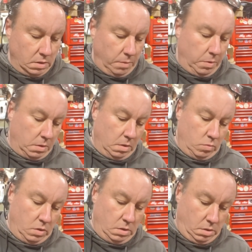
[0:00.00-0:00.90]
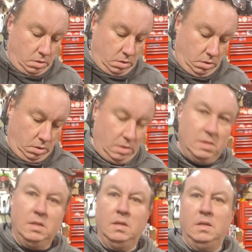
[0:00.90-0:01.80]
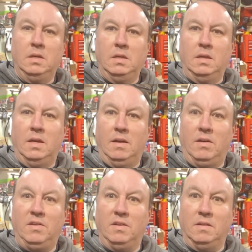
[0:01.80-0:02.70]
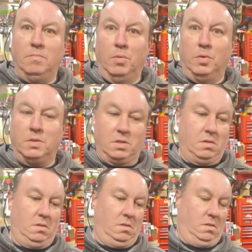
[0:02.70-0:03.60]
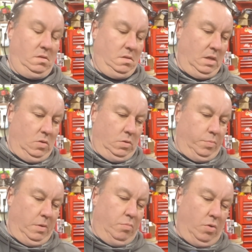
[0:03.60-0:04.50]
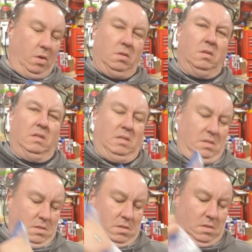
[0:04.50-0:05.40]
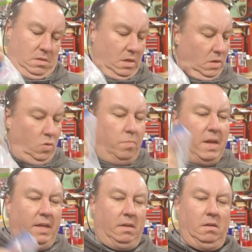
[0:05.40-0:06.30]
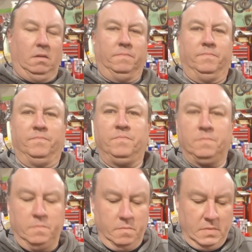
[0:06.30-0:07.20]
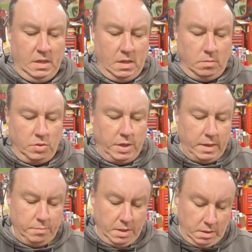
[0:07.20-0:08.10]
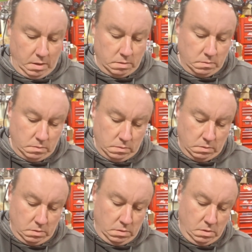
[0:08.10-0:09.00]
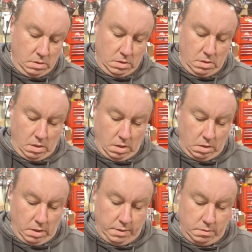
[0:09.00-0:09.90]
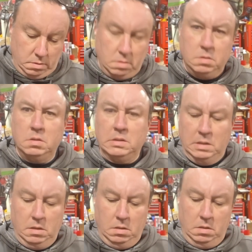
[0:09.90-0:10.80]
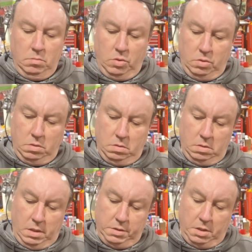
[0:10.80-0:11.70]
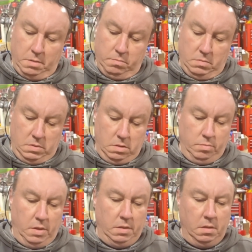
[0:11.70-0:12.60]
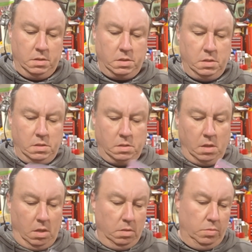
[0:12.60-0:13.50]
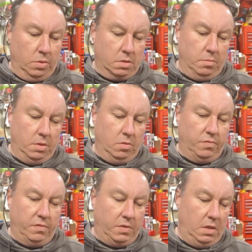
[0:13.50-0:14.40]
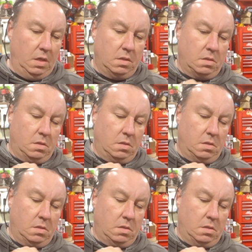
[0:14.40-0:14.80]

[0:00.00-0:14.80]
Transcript: I picked up was Honda bolts. I know it's pretty boring. I got a whole bag here. I'm good at being a online bolt nut job, but this is all the bolts on the 250 ES.